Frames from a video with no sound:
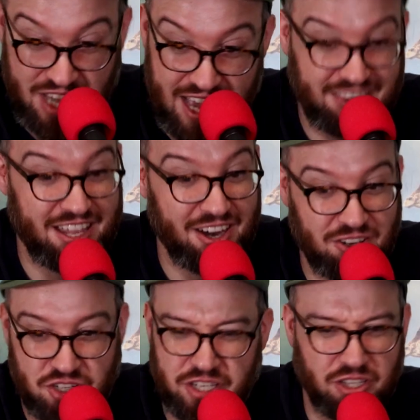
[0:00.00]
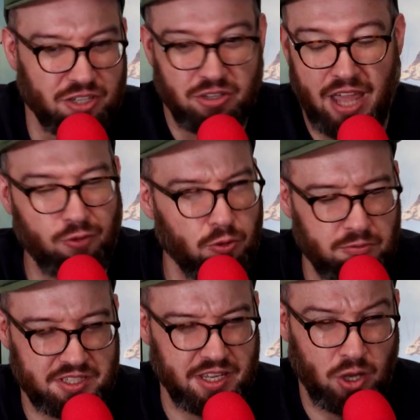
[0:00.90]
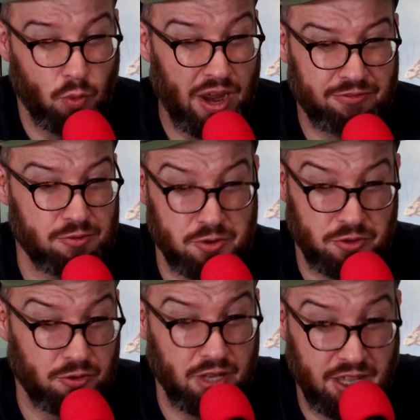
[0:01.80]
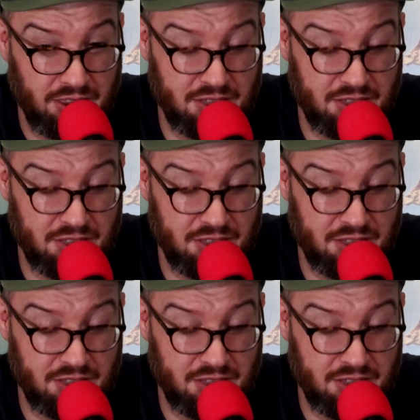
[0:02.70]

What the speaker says: sat there. She clearly, everyone was sitting away from her. They were like,